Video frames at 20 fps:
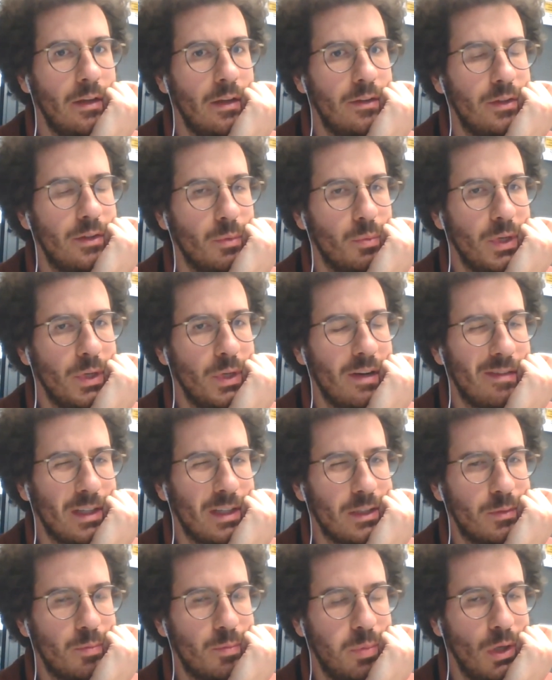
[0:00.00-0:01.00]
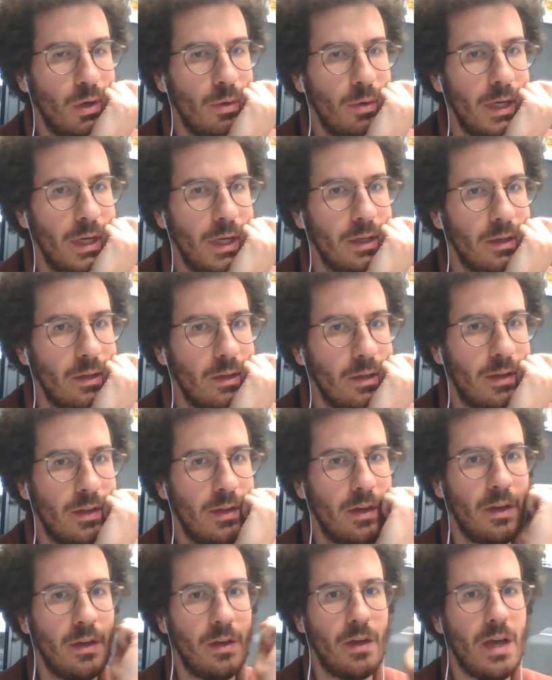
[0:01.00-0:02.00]
So we are exploring
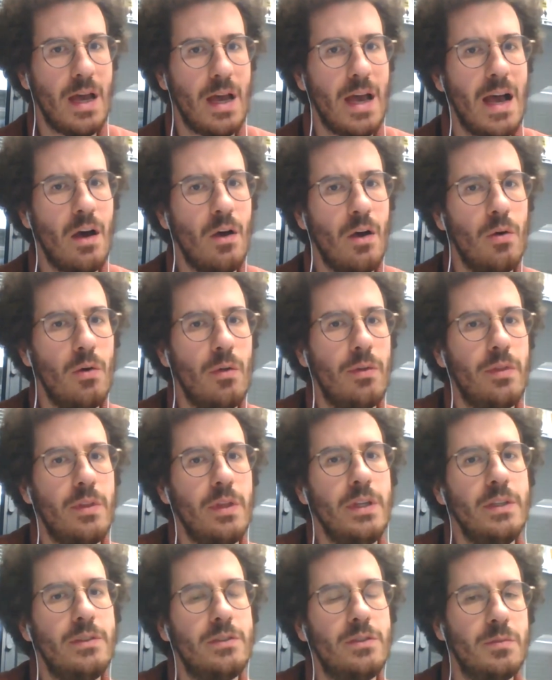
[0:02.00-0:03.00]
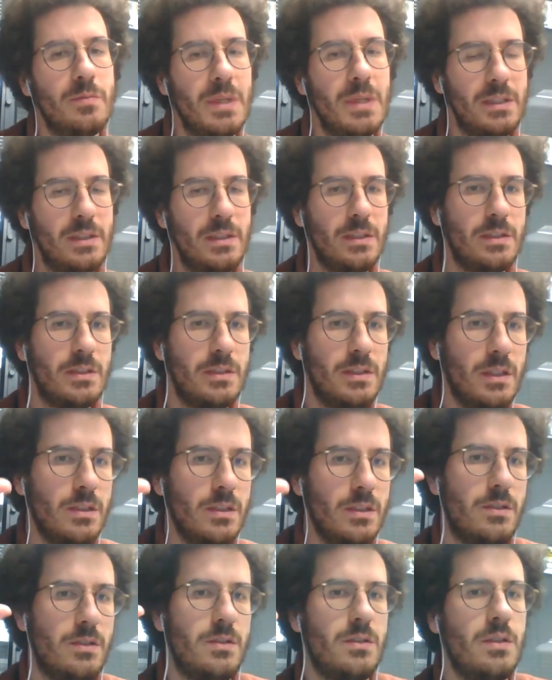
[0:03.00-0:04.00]
the how these somatic
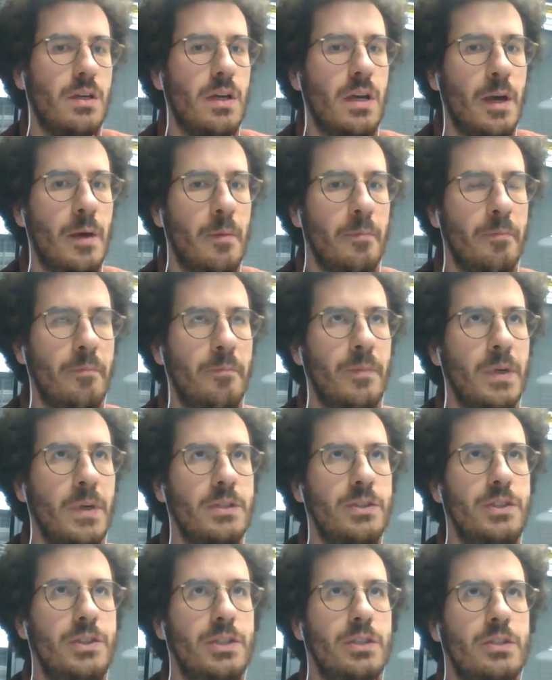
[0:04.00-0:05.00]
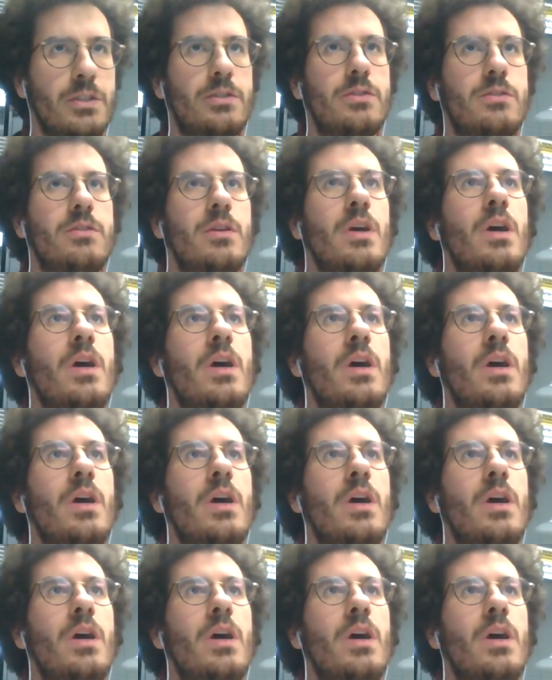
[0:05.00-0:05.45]
cells um, just